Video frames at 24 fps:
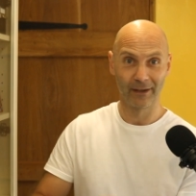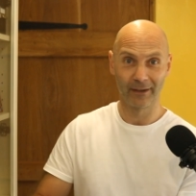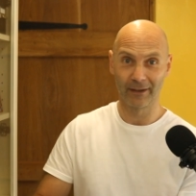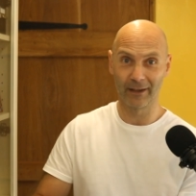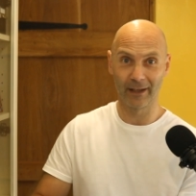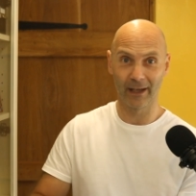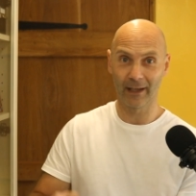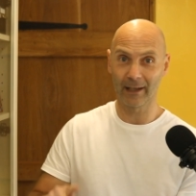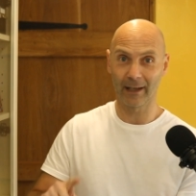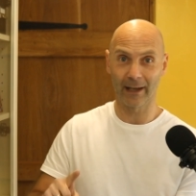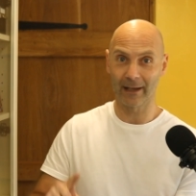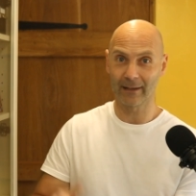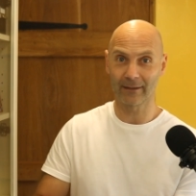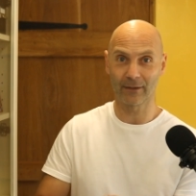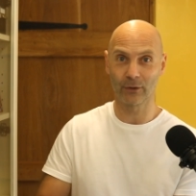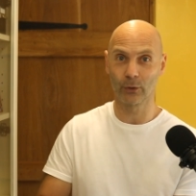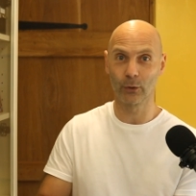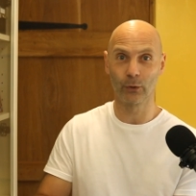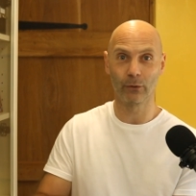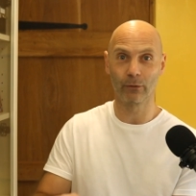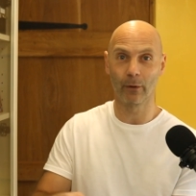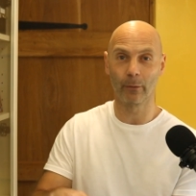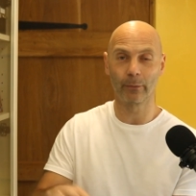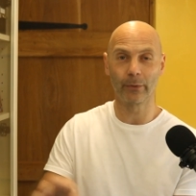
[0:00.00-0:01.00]
neglected,
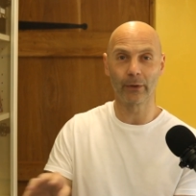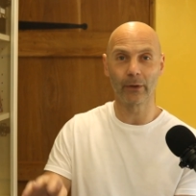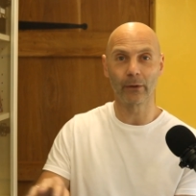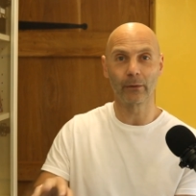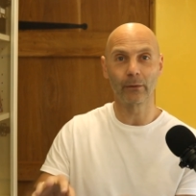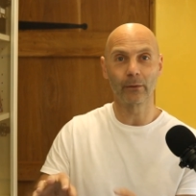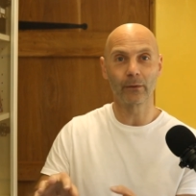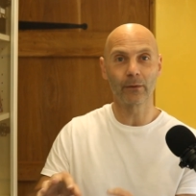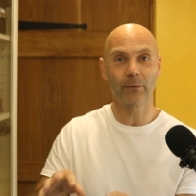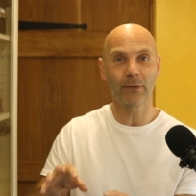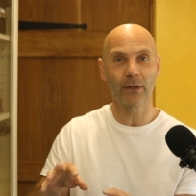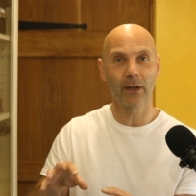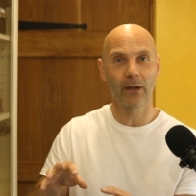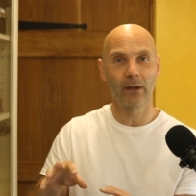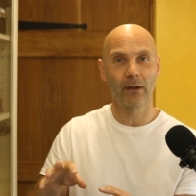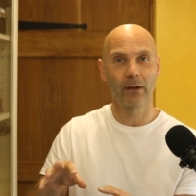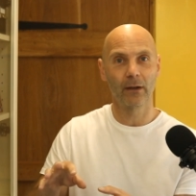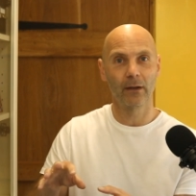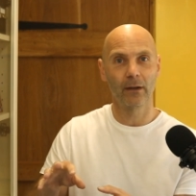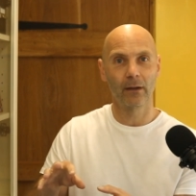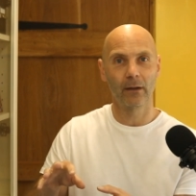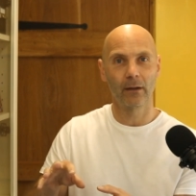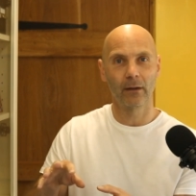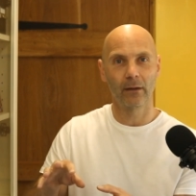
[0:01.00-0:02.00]
or abused,
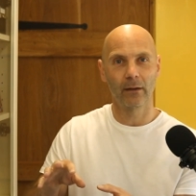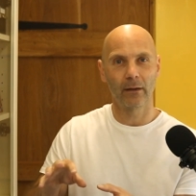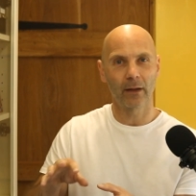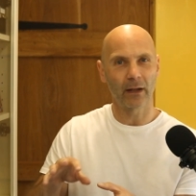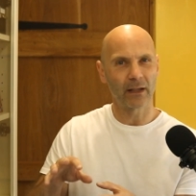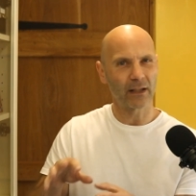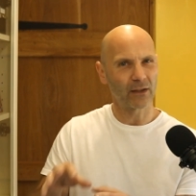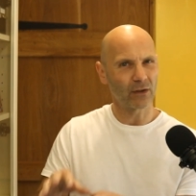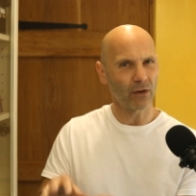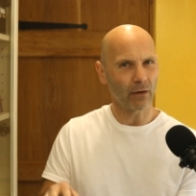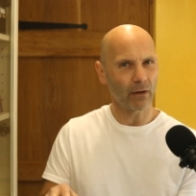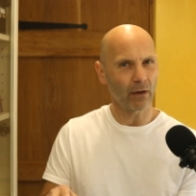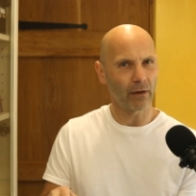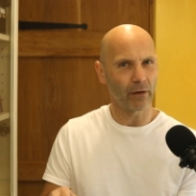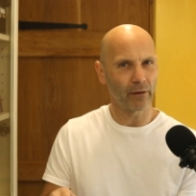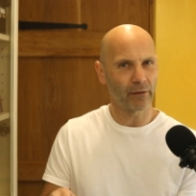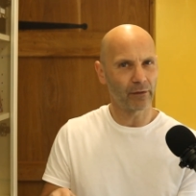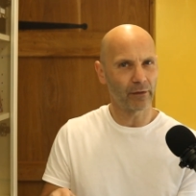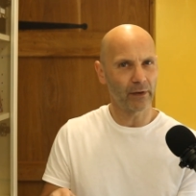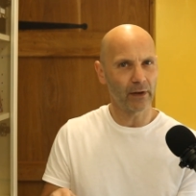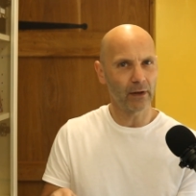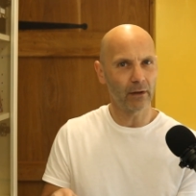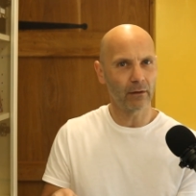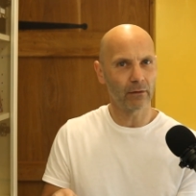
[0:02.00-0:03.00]
then it's not going to
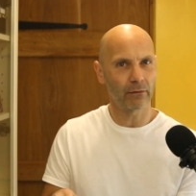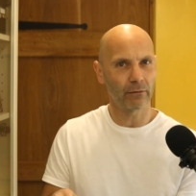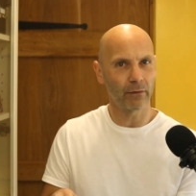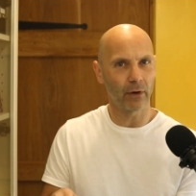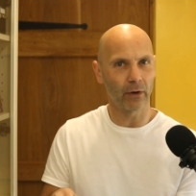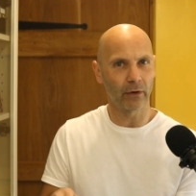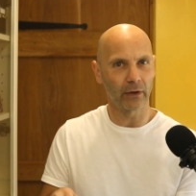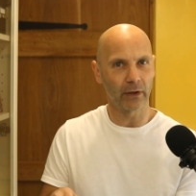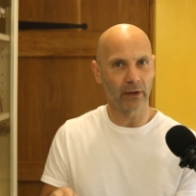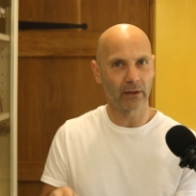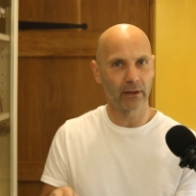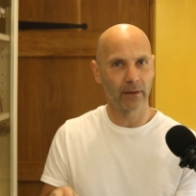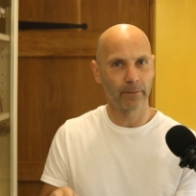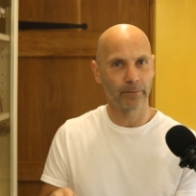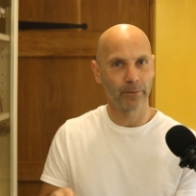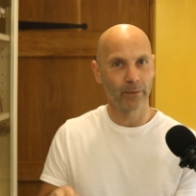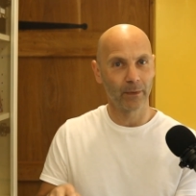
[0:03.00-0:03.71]
feel right